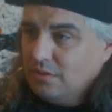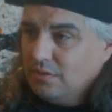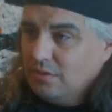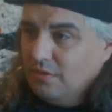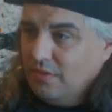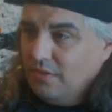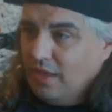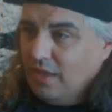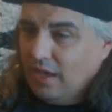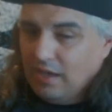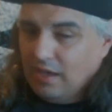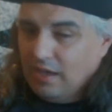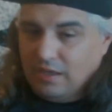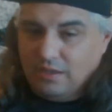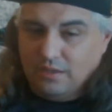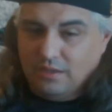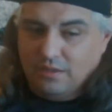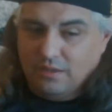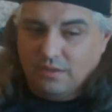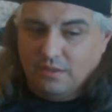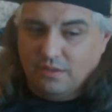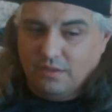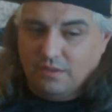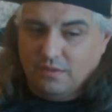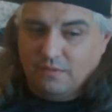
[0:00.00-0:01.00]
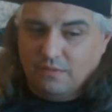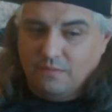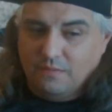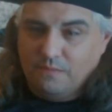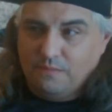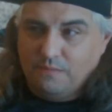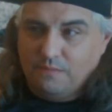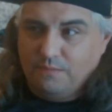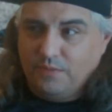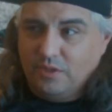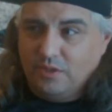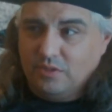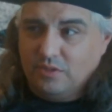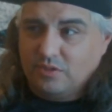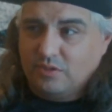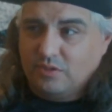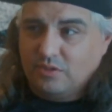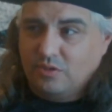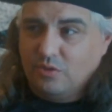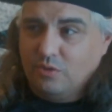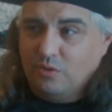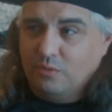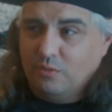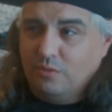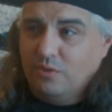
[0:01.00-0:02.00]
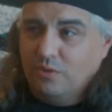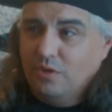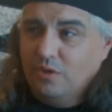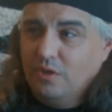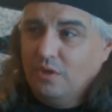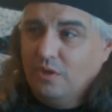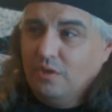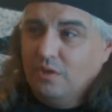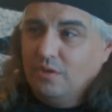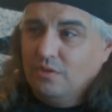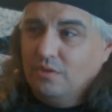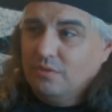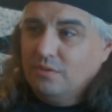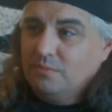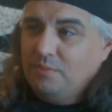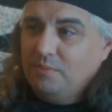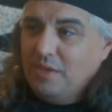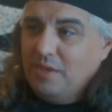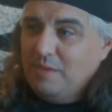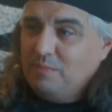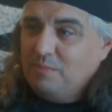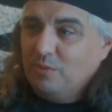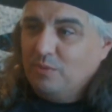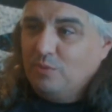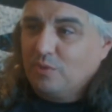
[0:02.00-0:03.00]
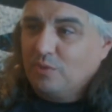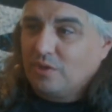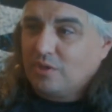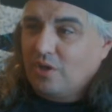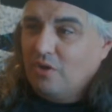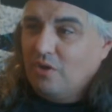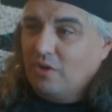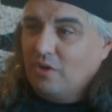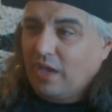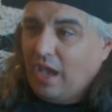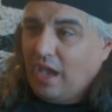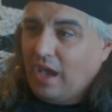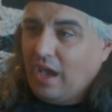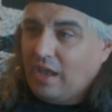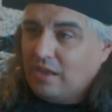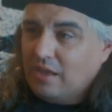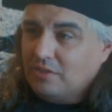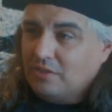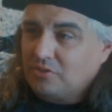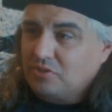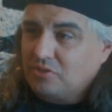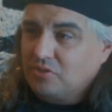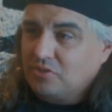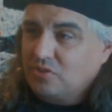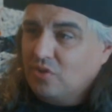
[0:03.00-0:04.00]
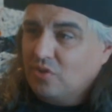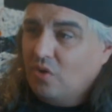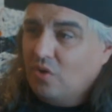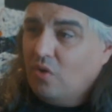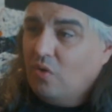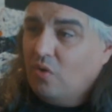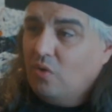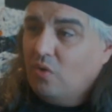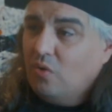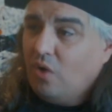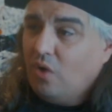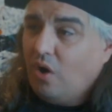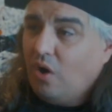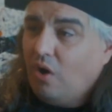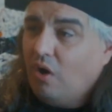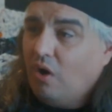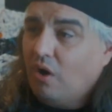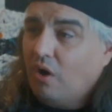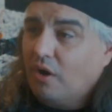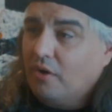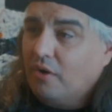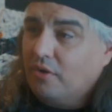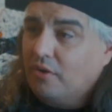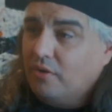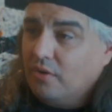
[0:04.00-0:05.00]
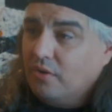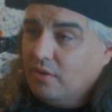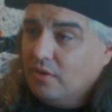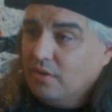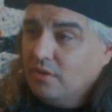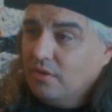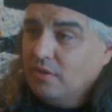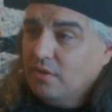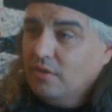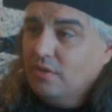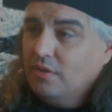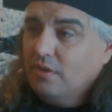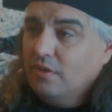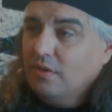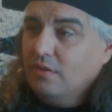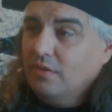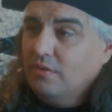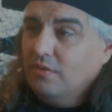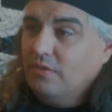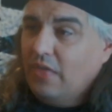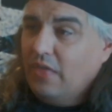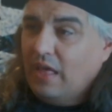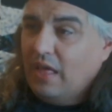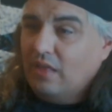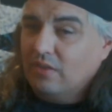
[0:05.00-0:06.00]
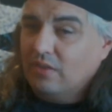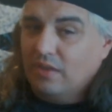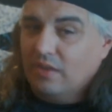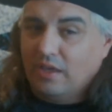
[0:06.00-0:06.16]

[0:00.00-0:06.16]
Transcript: That these two people were going at it so hard that